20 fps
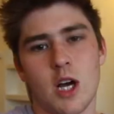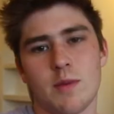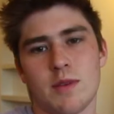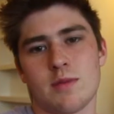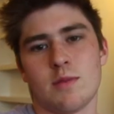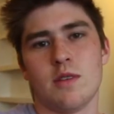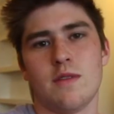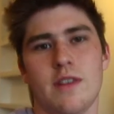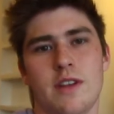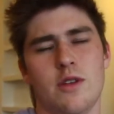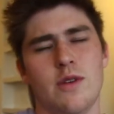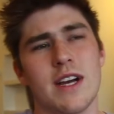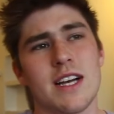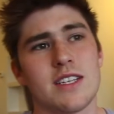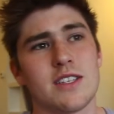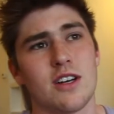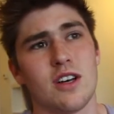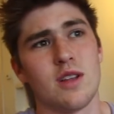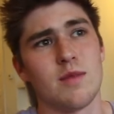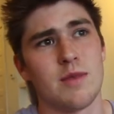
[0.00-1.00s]
help us move in. You
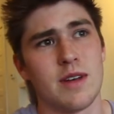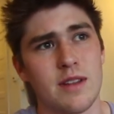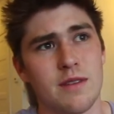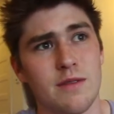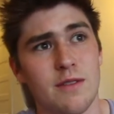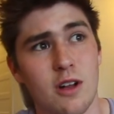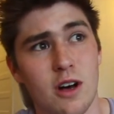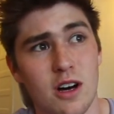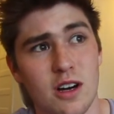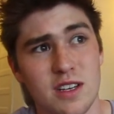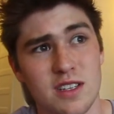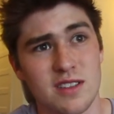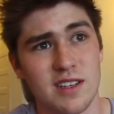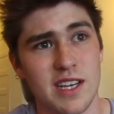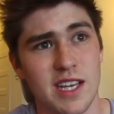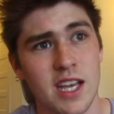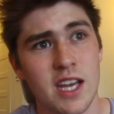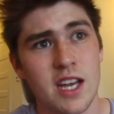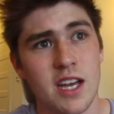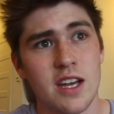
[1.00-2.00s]
guys saw them on the vlogs
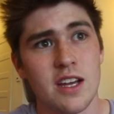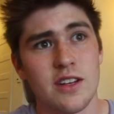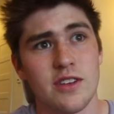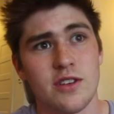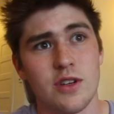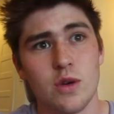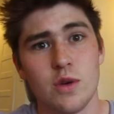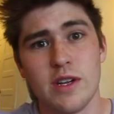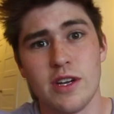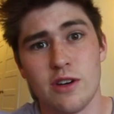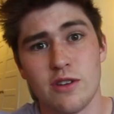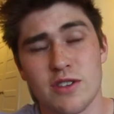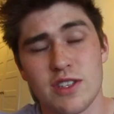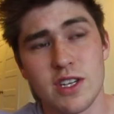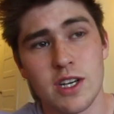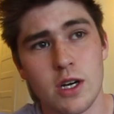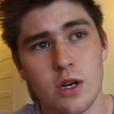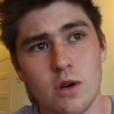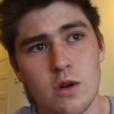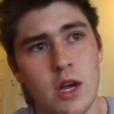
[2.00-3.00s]
like 2 years
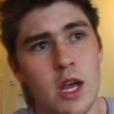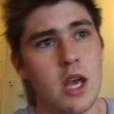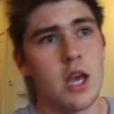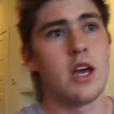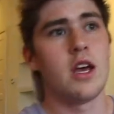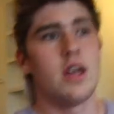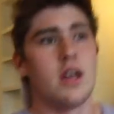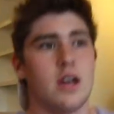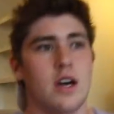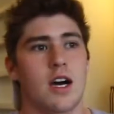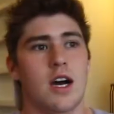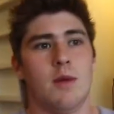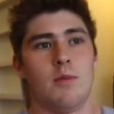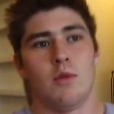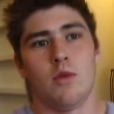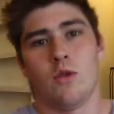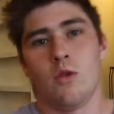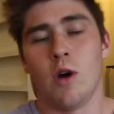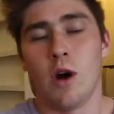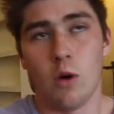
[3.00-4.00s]
ago.
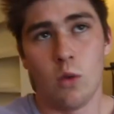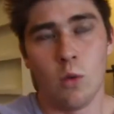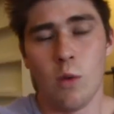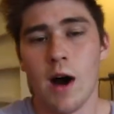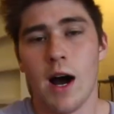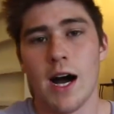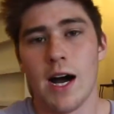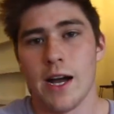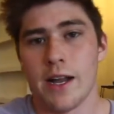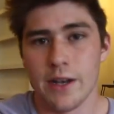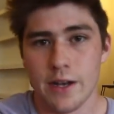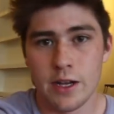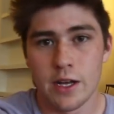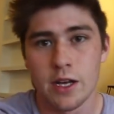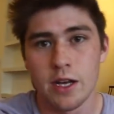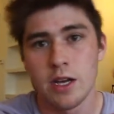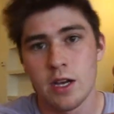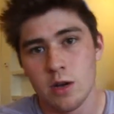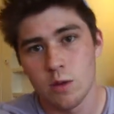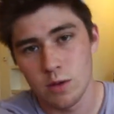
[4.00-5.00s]
Well, Juan
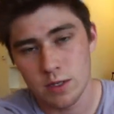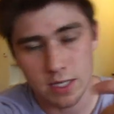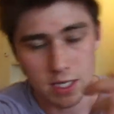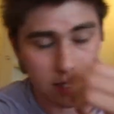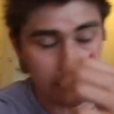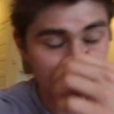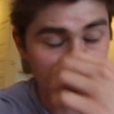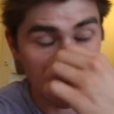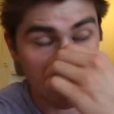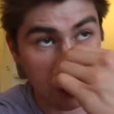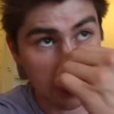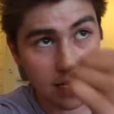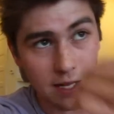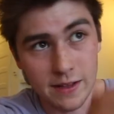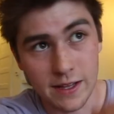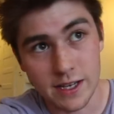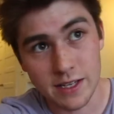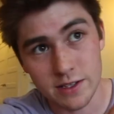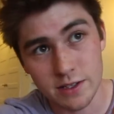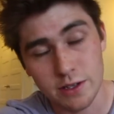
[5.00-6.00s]
was on the vlog,
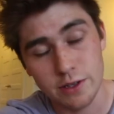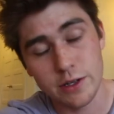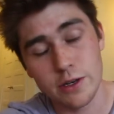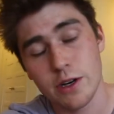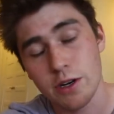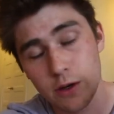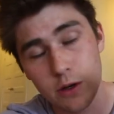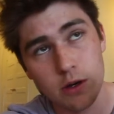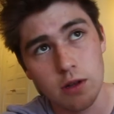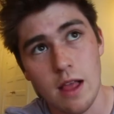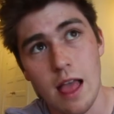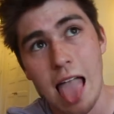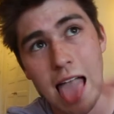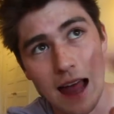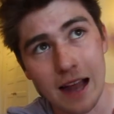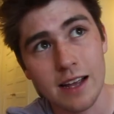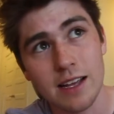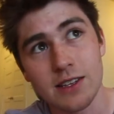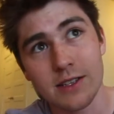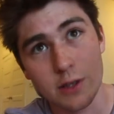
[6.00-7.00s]
and then
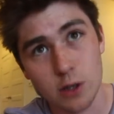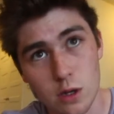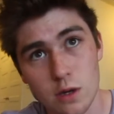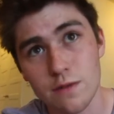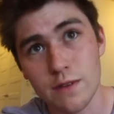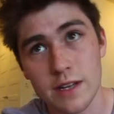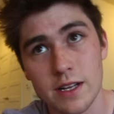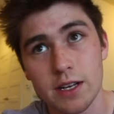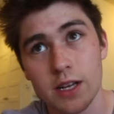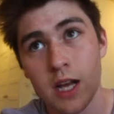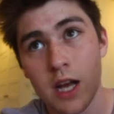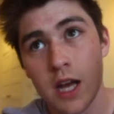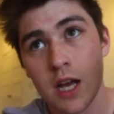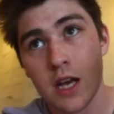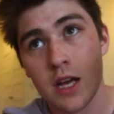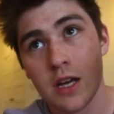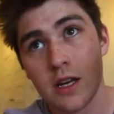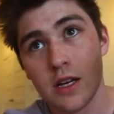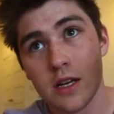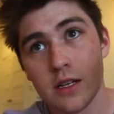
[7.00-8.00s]
his girlfriend,
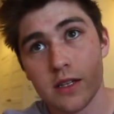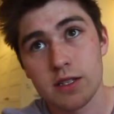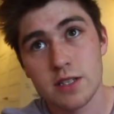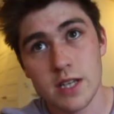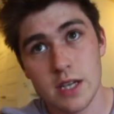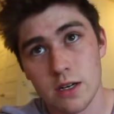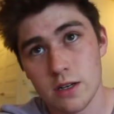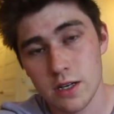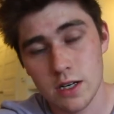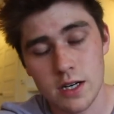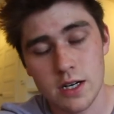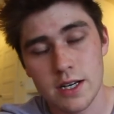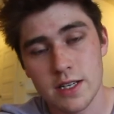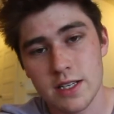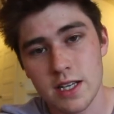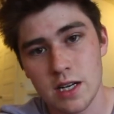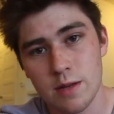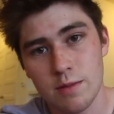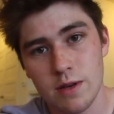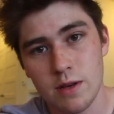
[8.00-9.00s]
Sarah,
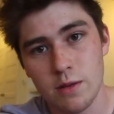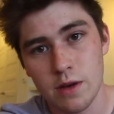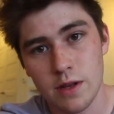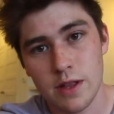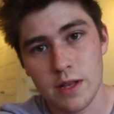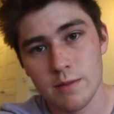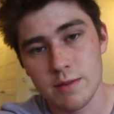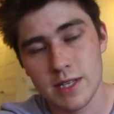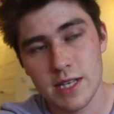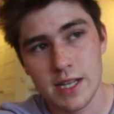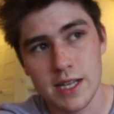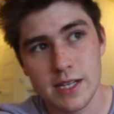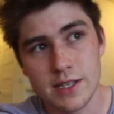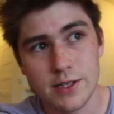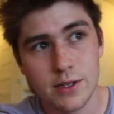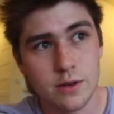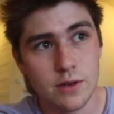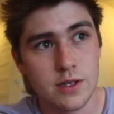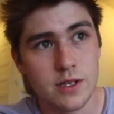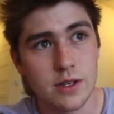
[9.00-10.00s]
is gonna be with him today
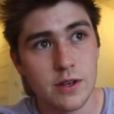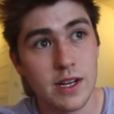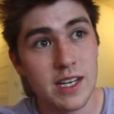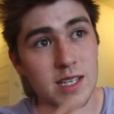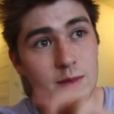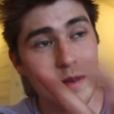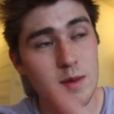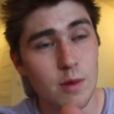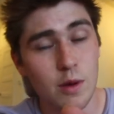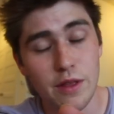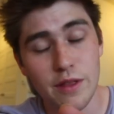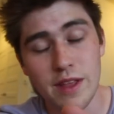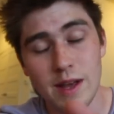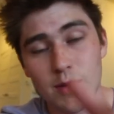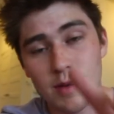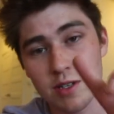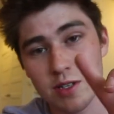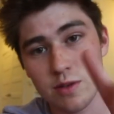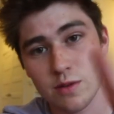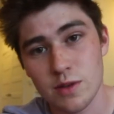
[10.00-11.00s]
too. So you get to meet both of
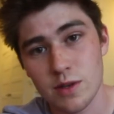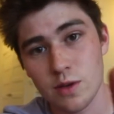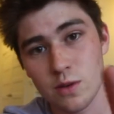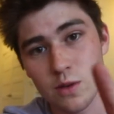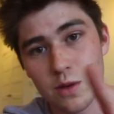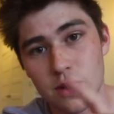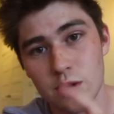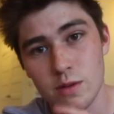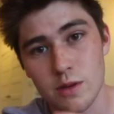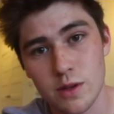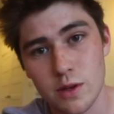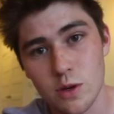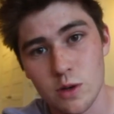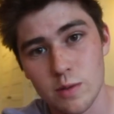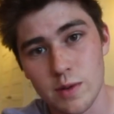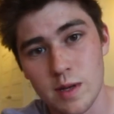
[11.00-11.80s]
them, which is really cool. They're really cool